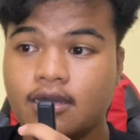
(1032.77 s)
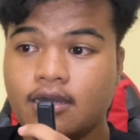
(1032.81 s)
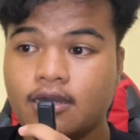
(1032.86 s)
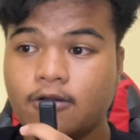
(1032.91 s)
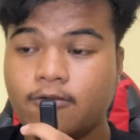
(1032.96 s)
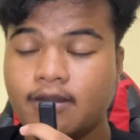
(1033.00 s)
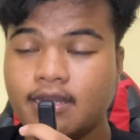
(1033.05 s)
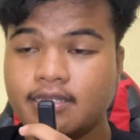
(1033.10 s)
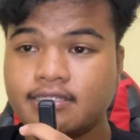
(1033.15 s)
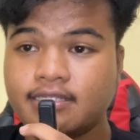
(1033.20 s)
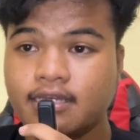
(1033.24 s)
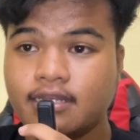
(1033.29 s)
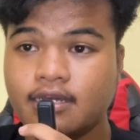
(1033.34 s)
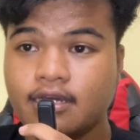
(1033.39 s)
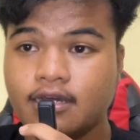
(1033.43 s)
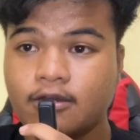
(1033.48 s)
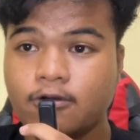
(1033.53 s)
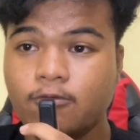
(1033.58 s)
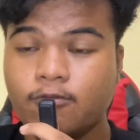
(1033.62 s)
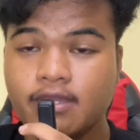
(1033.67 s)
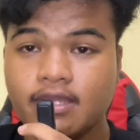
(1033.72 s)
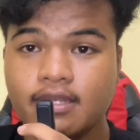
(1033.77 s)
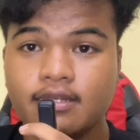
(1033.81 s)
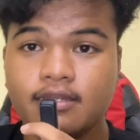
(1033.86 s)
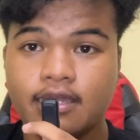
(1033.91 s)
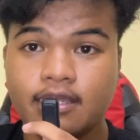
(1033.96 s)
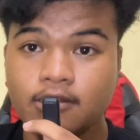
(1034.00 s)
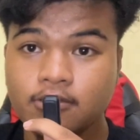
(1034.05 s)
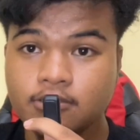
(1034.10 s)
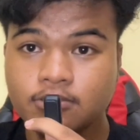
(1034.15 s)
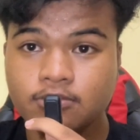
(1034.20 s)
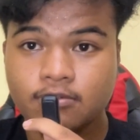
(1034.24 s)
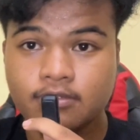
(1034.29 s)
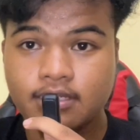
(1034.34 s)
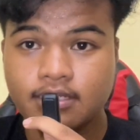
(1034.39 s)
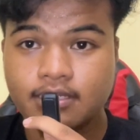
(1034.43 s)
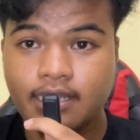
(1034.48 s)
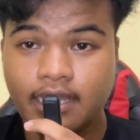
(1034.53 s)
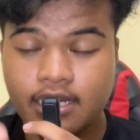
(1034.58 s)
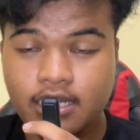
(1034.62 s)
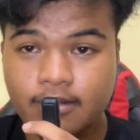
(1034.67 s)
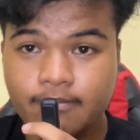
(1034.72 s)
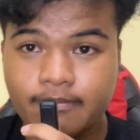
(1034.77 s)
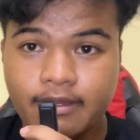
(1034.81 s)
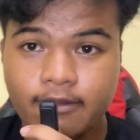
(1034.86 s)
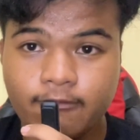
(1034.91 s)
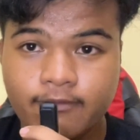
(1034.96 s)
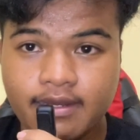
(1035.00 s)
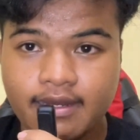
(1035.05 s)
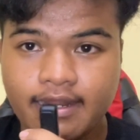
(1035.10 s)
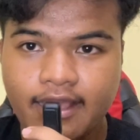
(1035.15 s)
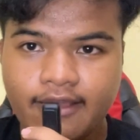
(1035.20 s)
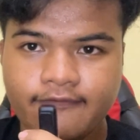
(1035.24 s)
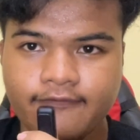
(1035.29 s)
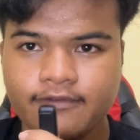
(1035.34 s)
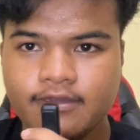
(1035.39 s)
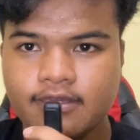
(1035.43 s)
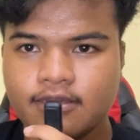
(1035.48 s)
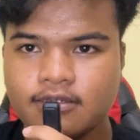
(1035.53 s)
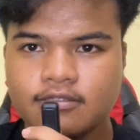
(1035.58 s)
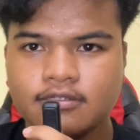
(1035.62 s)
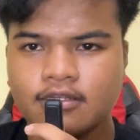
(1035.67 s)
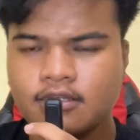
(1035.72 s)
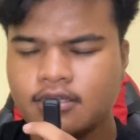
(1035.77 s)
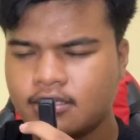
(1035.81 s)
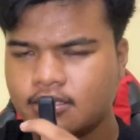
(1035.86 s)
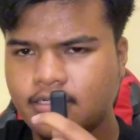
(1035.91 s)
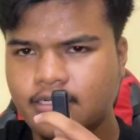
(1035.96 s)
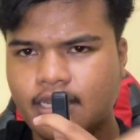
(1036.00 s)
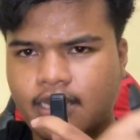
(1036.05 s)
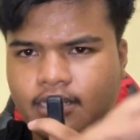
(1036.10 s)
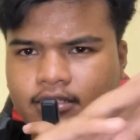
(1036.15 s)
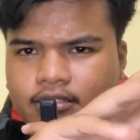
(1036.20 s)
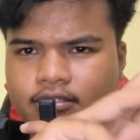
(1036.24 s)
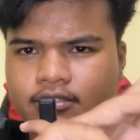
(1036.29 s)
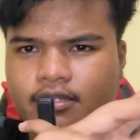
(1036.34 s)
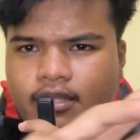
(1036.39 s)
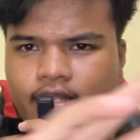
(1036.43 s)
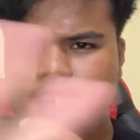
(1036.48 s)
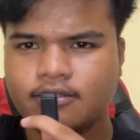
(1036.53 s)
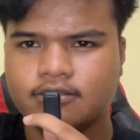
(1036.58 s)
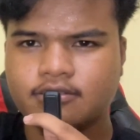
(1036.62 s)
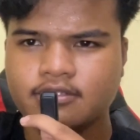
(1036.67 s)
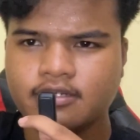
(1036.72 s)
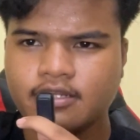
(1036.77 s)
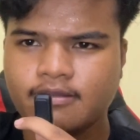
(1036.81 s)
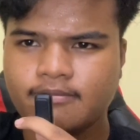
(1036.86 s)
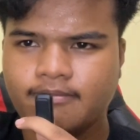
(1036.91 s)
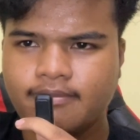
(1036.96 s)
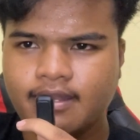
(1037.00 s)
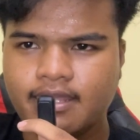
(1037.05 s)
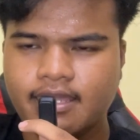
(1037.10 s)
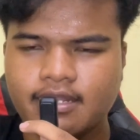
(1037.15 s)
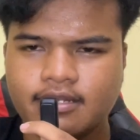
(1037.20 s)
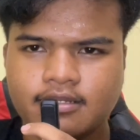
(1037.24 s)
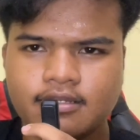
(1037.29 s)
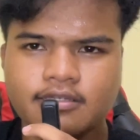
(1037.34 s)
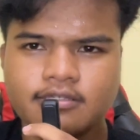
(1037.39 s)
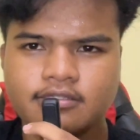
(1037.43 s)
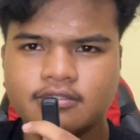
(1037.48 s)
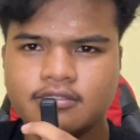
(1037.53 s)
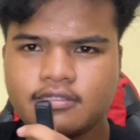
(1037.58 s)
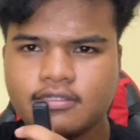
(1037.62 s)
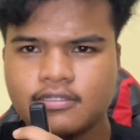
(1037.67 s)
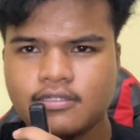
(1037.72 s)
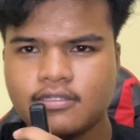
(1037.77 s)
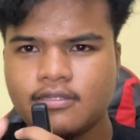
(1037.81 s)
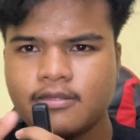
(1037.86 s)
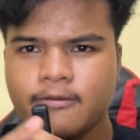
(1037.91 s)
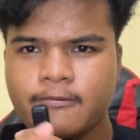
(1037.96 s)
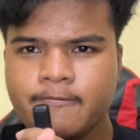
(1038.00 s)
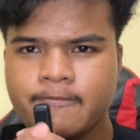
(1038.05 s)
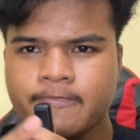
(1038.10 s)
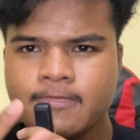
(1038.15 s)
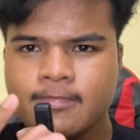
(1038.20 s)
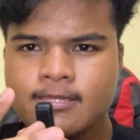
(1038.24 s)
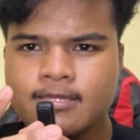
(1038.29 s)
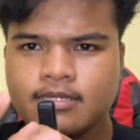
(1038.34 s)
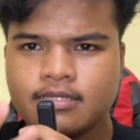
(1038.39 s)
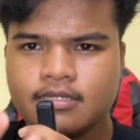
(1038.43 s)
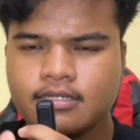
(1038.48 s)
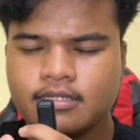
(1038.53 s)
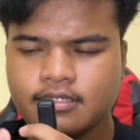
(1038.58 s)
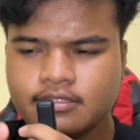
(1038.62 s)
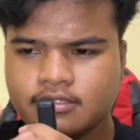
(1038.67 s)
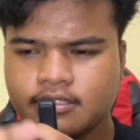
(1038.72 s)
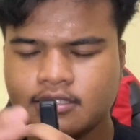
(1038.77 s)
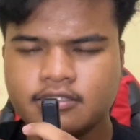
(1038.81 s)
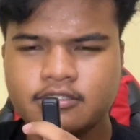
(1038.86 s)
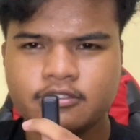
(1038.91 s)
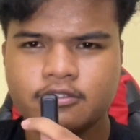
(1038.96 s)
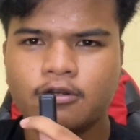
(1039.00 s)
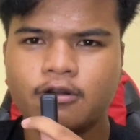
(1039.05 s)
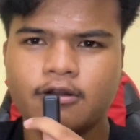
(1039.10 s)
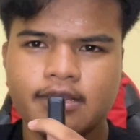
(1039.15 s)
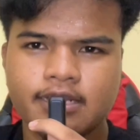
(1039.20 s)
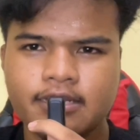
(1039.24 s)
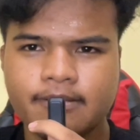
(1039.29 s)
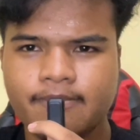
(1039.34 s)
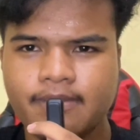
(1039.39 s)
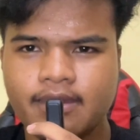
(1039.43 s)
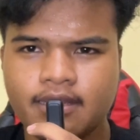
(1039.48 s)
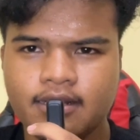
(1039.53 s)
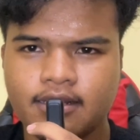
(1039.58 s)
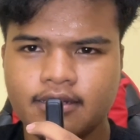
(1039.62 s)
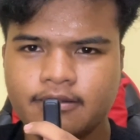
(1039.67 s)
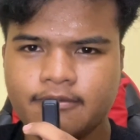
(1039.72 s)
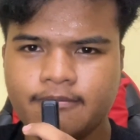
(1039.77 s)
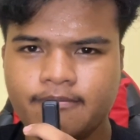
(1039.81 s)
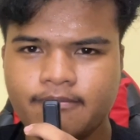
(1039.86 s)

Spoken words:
Wind, and also your Dynamite with F gear. That three blade is destroying the meta.